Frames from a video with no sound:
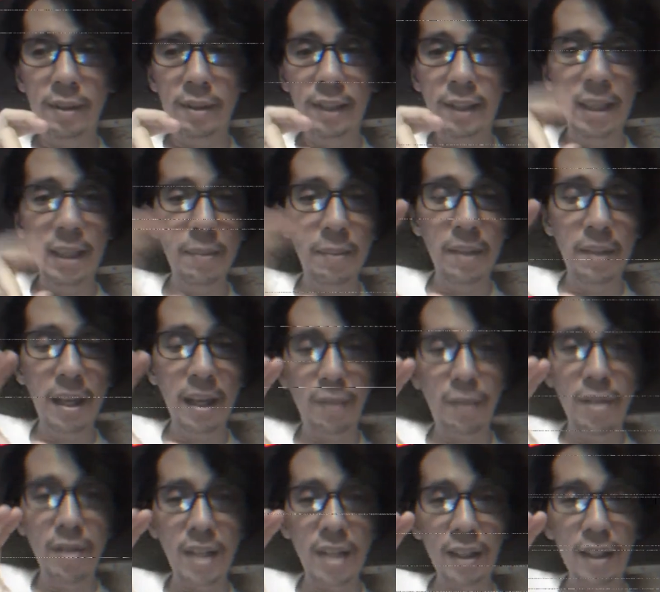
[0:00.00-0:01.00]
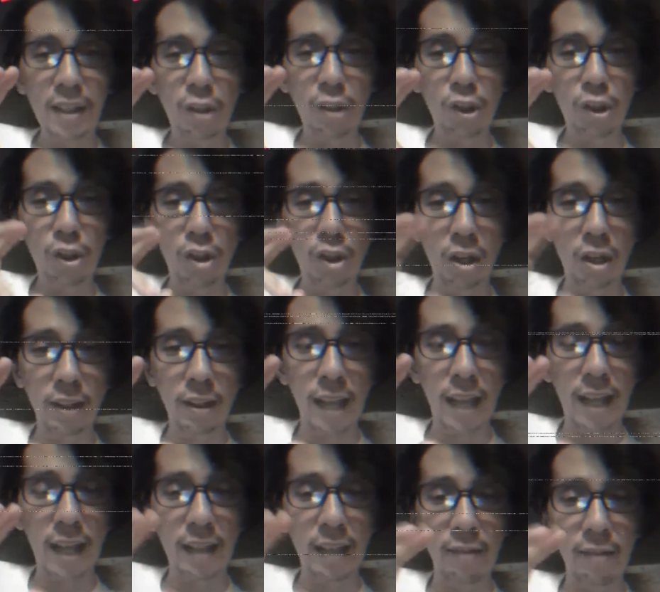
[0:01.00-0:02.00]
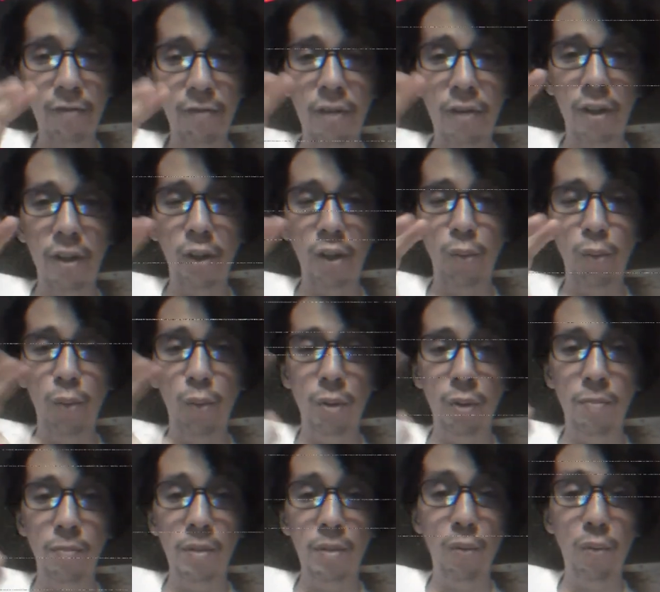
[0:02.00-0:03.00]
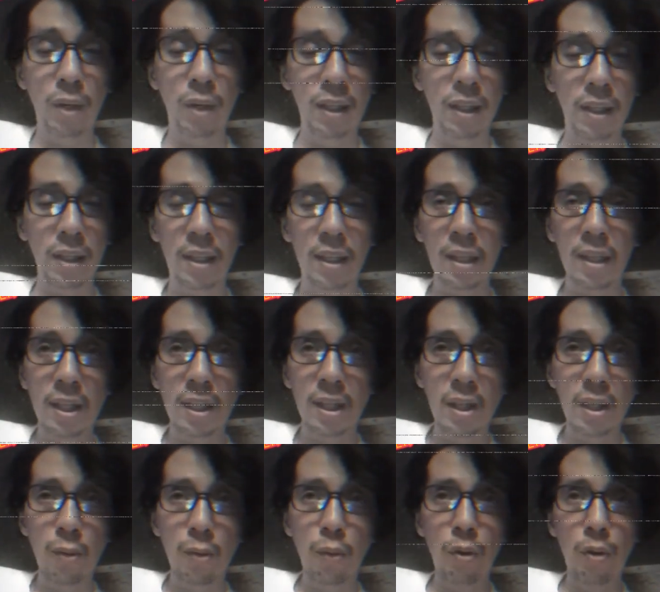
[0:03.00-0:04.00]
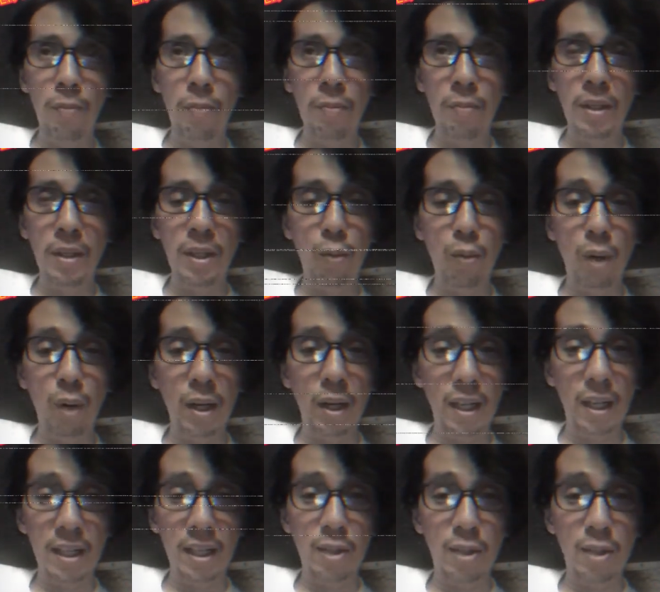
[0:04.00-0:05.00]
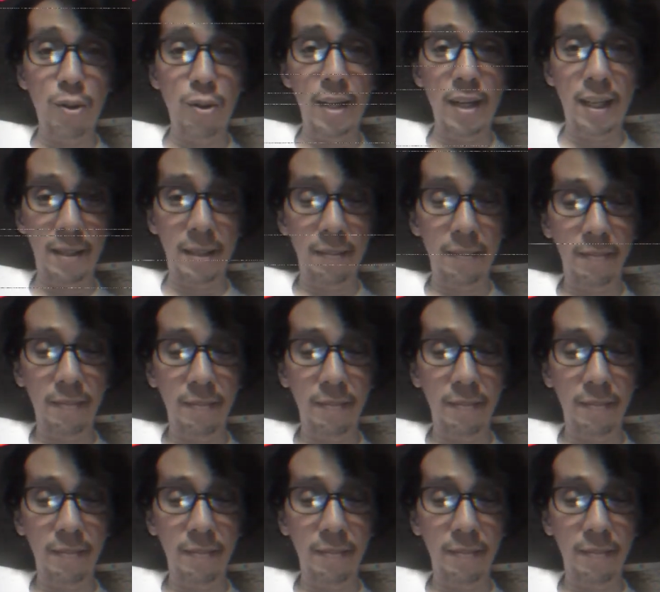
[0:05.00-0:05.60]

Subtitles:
him getting rejected on Shark Tank, Founder wouldn't be where it is today.